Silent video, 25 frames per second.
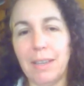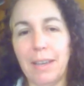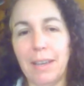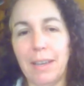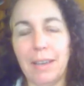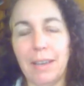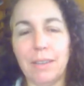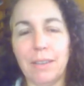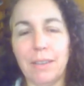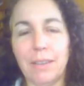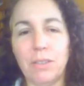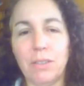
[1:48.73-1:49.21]

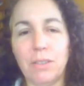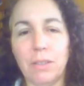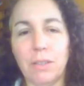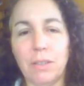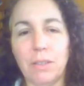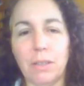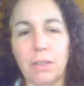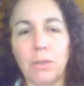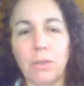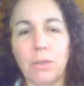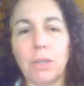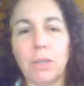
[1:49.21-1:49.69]
And
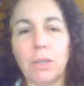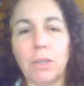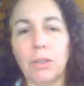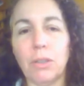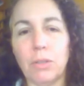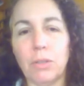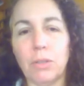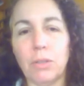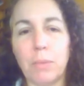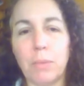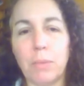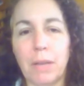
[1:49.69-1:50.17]
you can
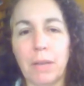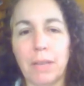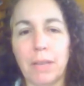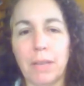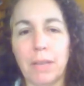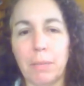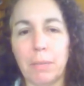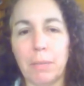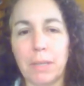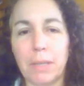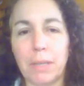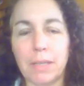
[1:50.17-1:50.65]
learn about
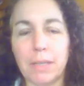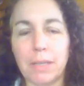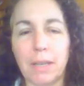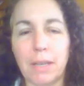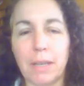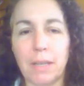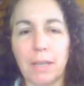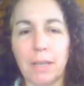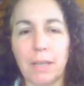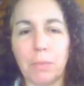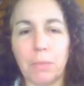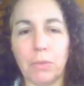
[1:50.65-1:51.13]
that by
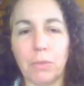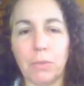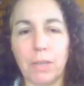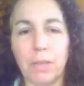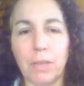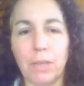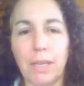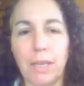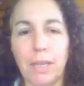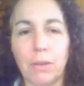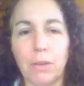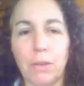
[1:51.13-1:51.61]
signing up for
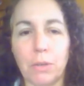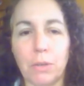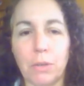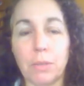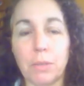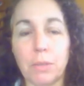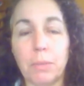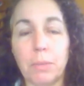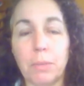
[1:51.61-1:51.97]
the e-course.